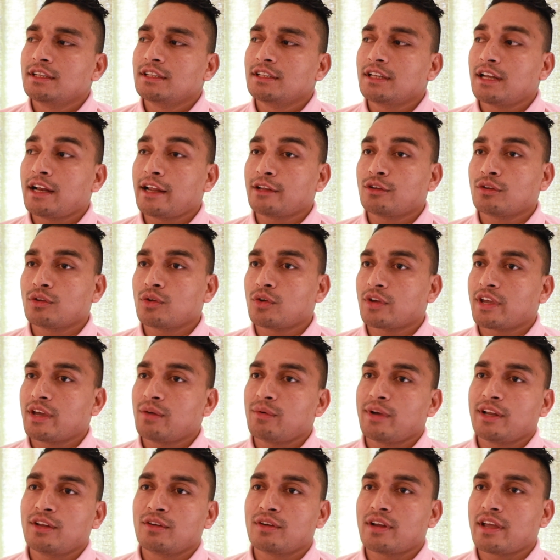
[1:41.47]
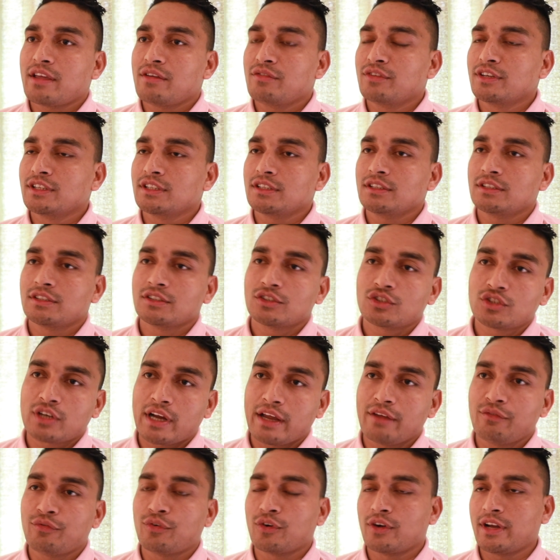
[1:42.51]
Then I thought, okay, why don't I even
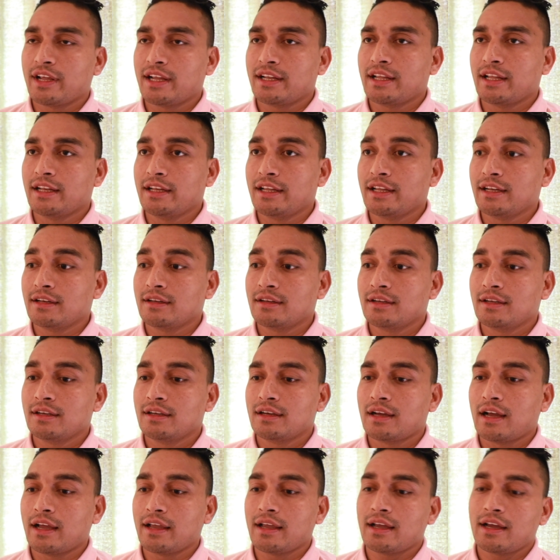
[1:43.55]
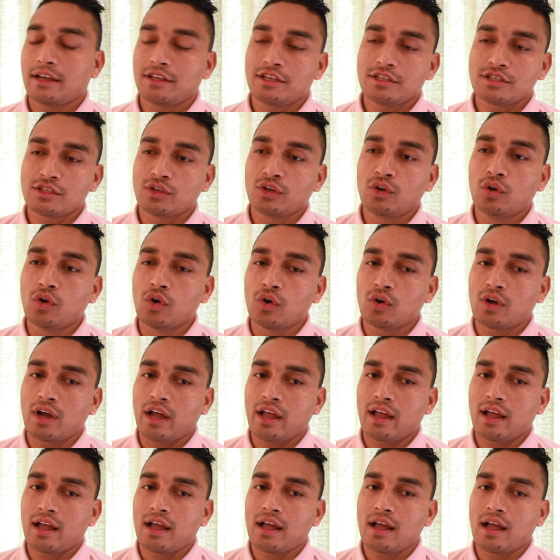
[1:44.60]
try for that? And then I just go.
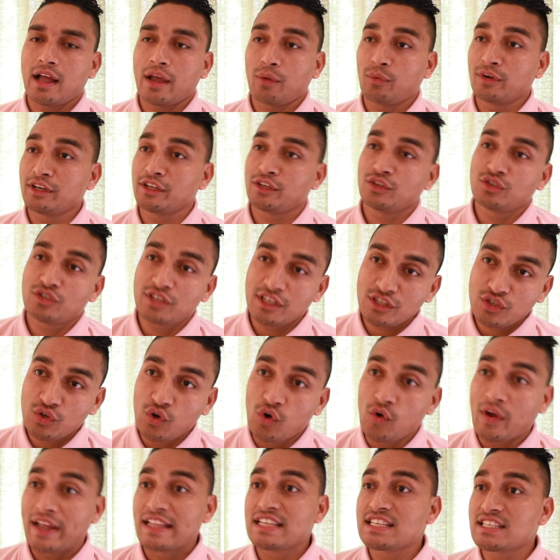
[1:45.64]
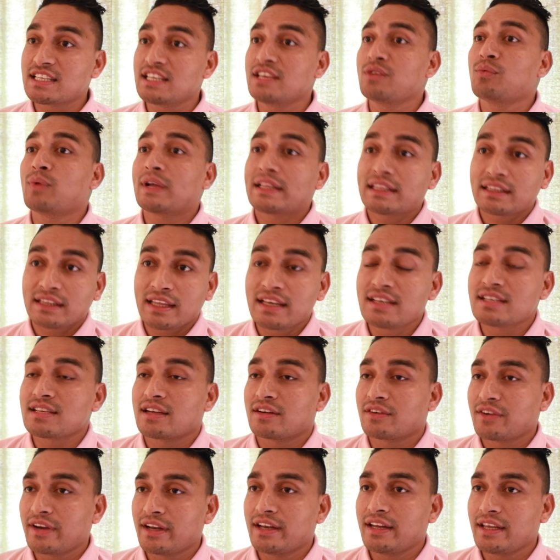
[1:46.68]
I wanted to just go and see what things
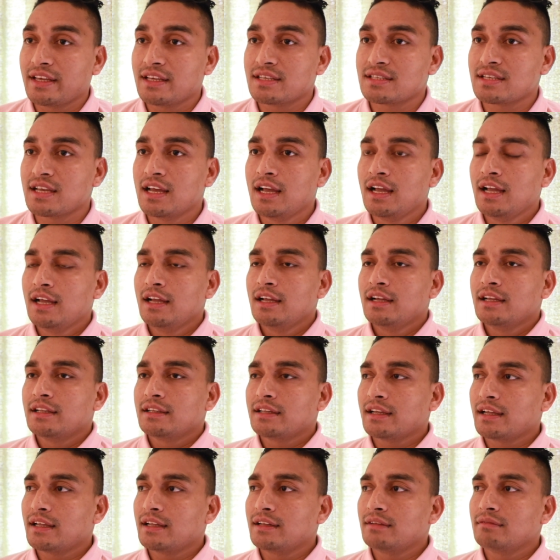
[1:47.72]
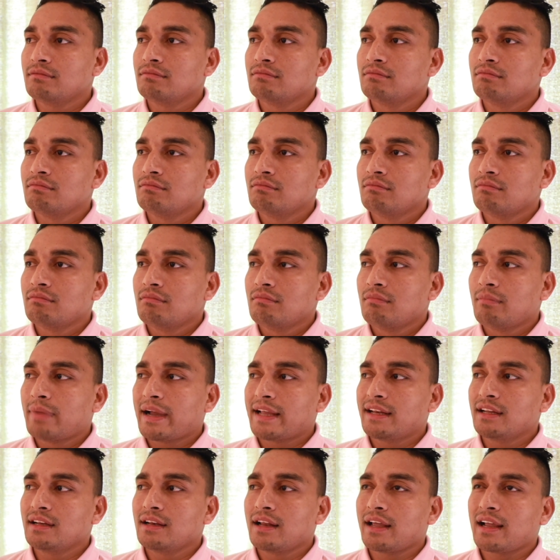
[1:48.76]
are really is. Then
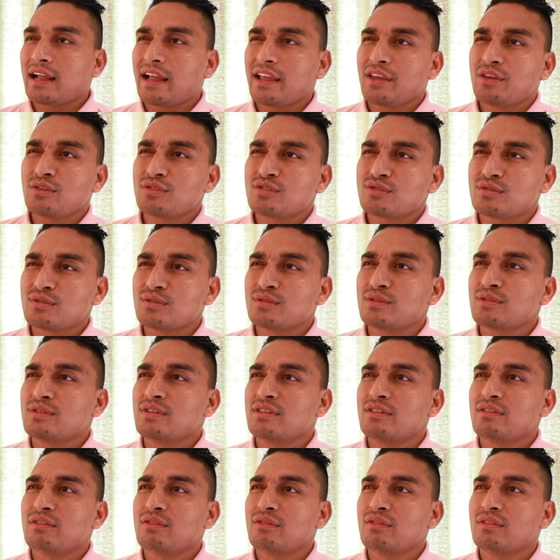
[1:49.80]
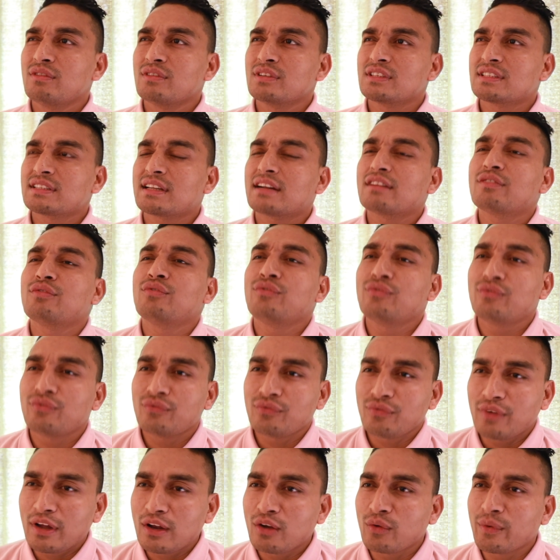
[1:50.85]
by then, like, I used to start
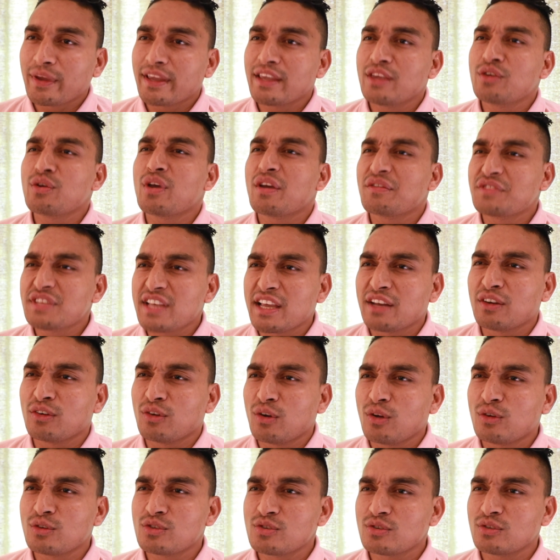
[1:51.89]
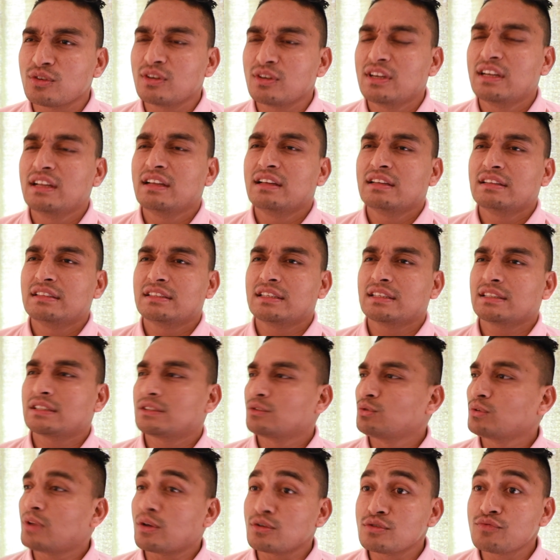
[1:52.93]
following UFC and all also. Just
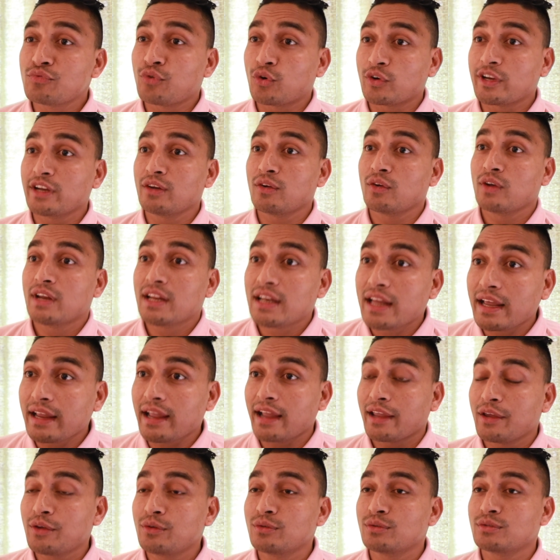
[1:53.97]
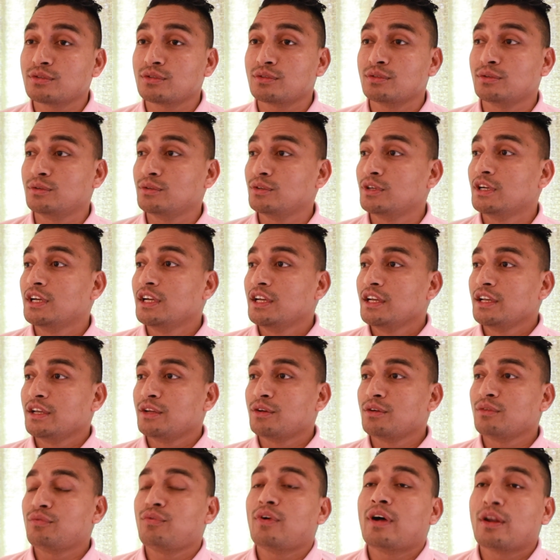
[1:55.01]
2014 only, like I used to, you
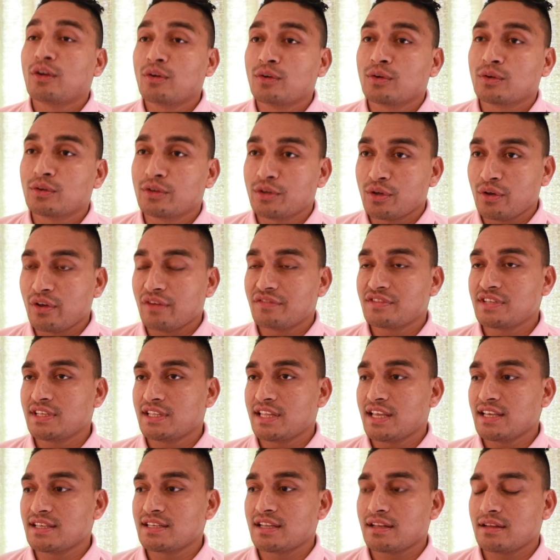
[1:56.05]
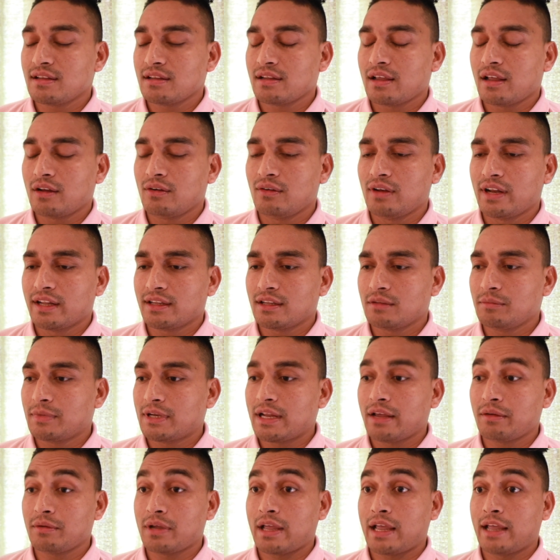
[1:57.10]
know, follow UFC things and all like that. But
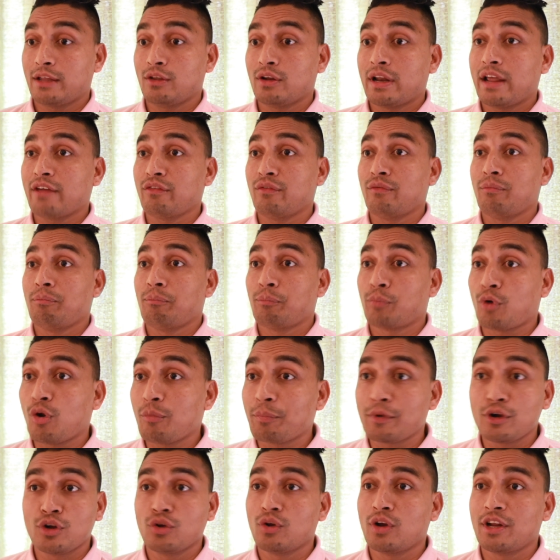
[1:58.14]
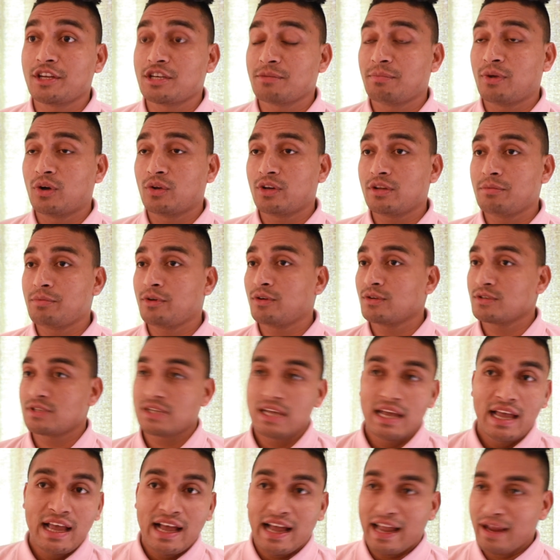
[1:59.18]
I don't have proper knowledge about it, because
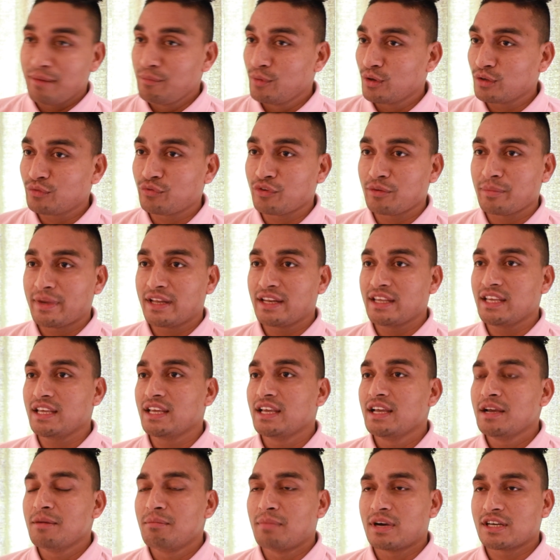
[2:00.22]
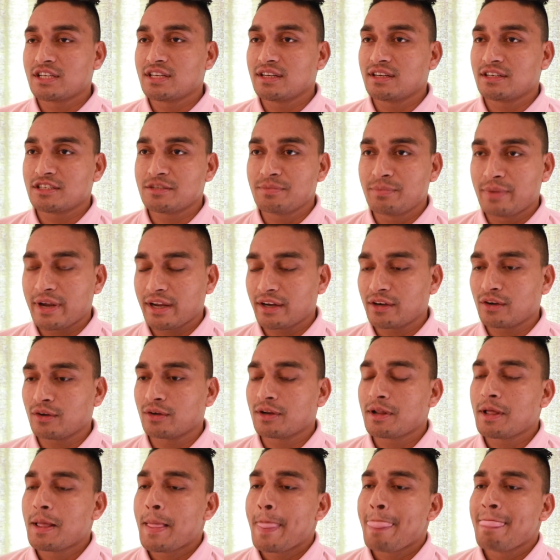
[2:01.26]
I'm not from any martial arts background.